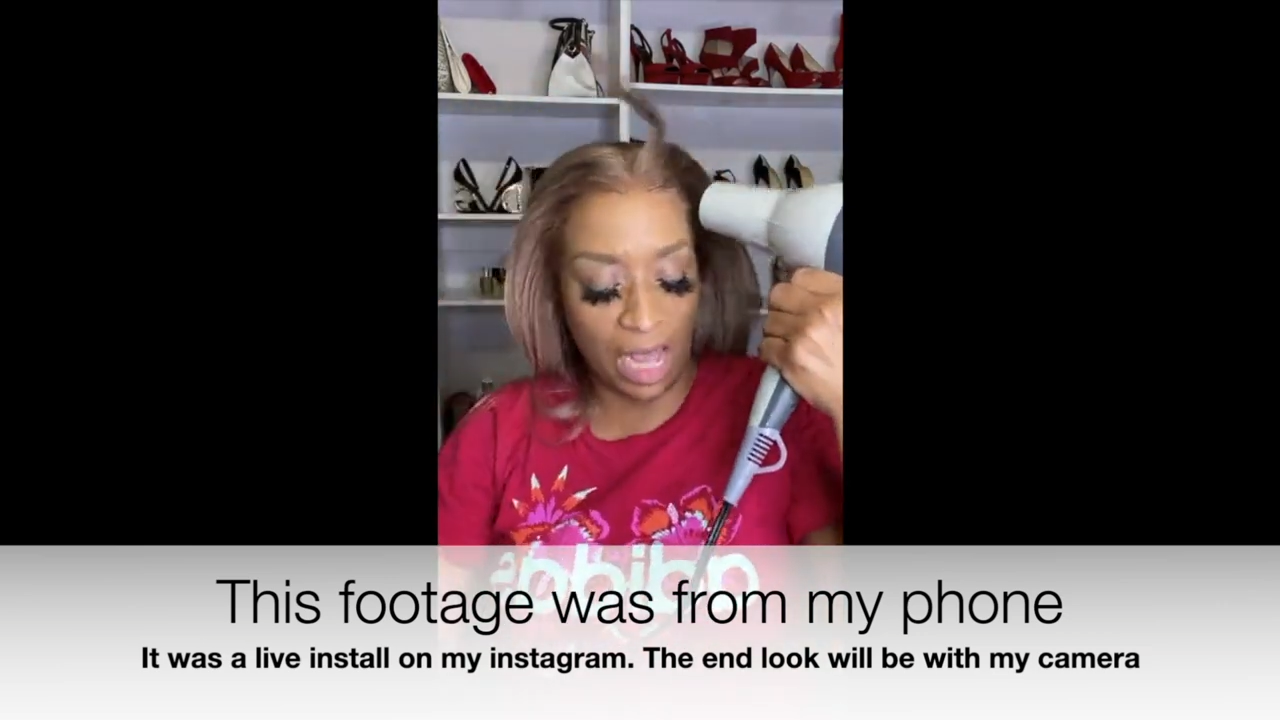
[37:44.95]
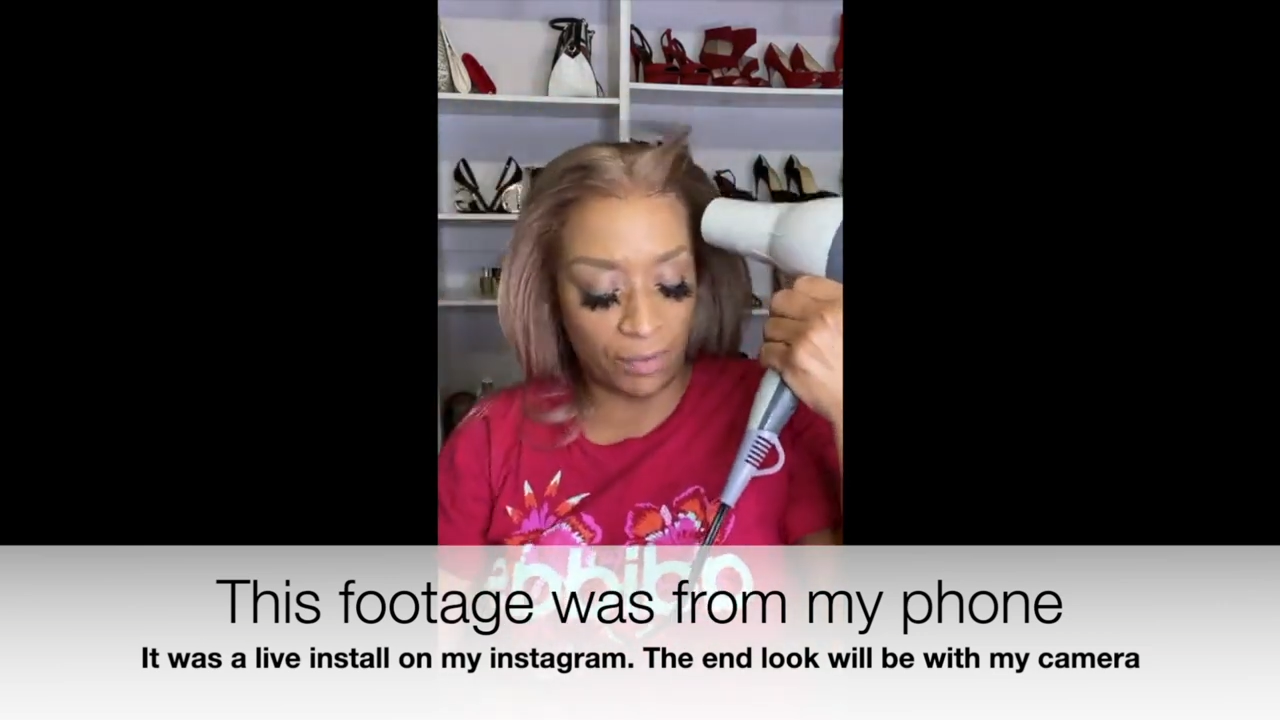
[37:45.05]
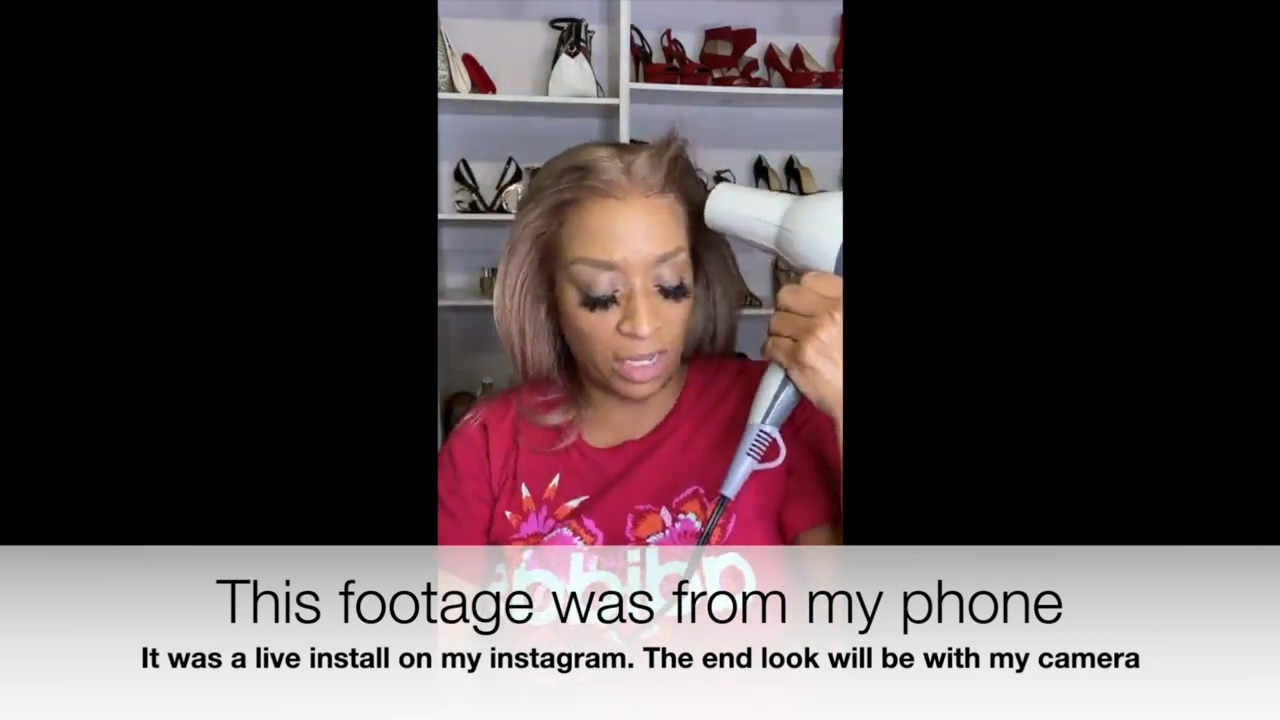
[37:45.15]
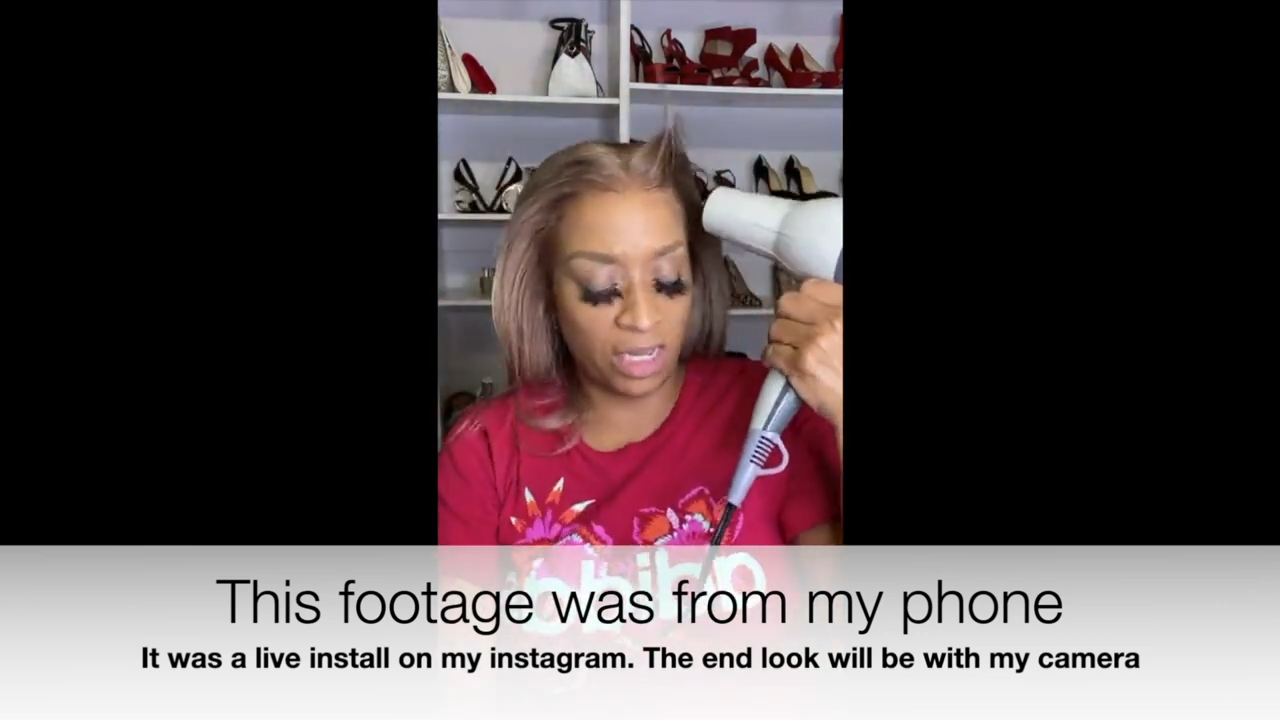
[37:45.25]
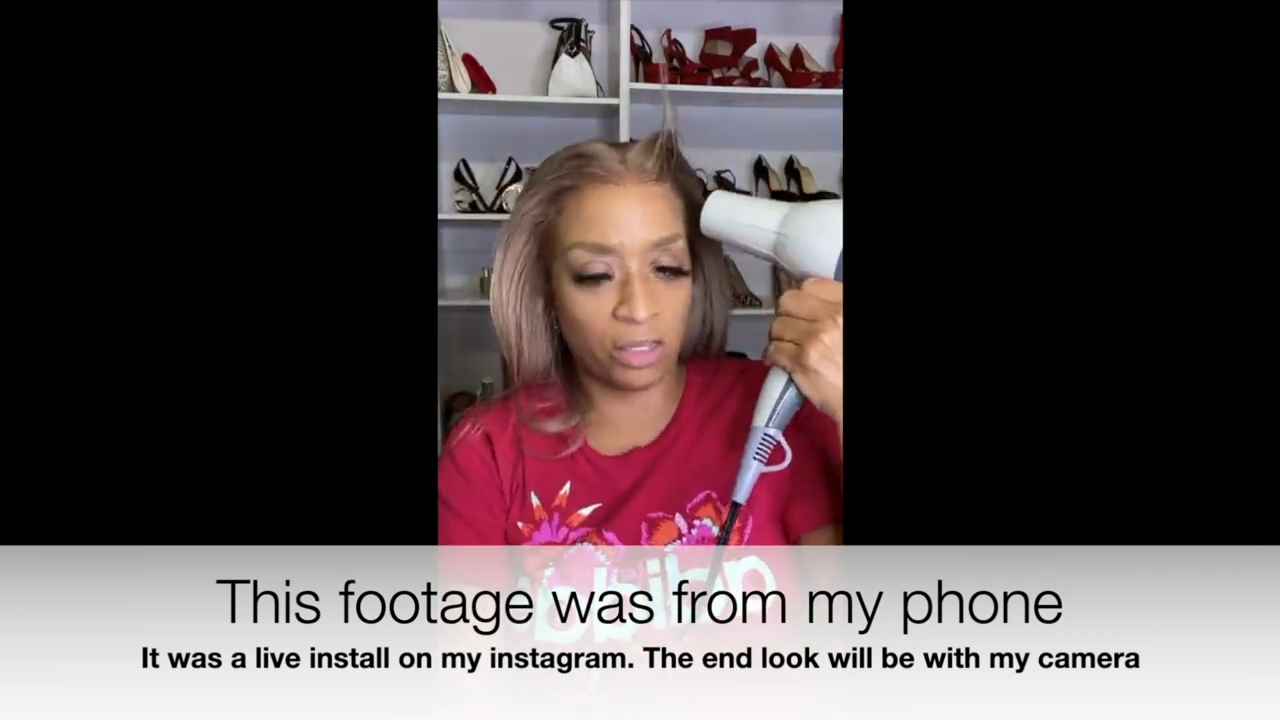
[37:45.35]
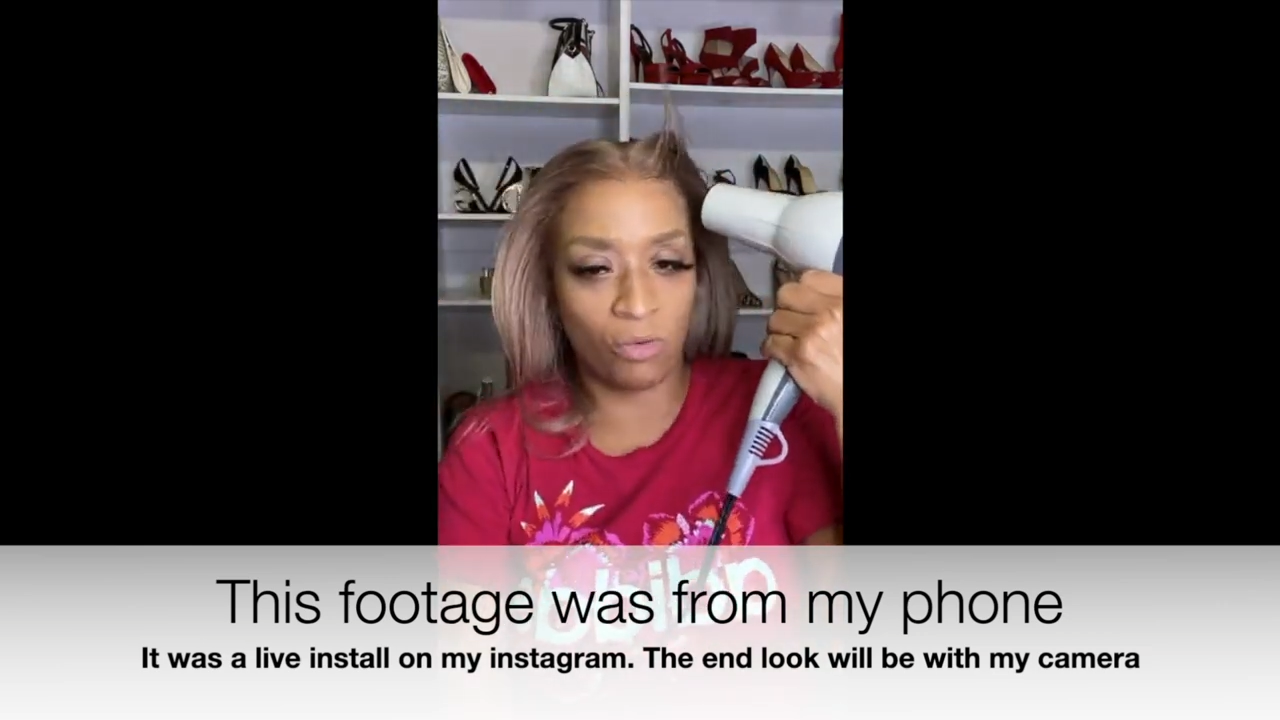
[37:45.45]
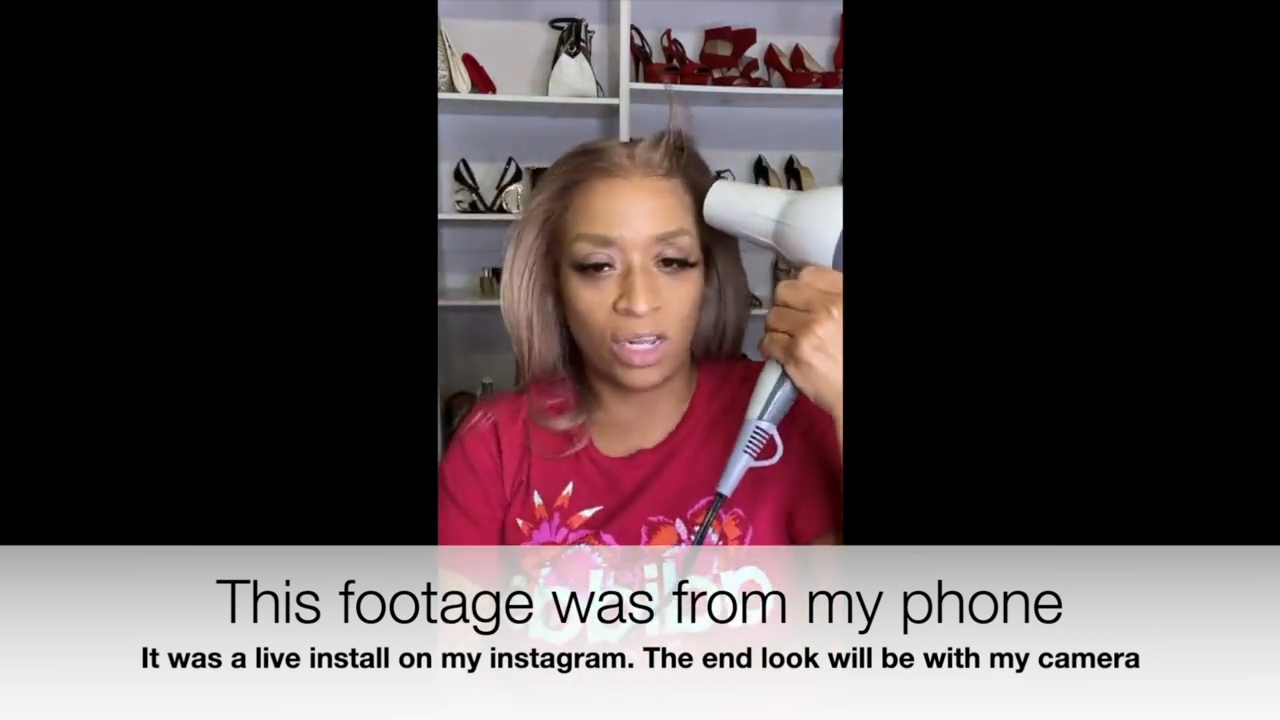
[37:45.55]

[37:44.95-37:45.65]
top of either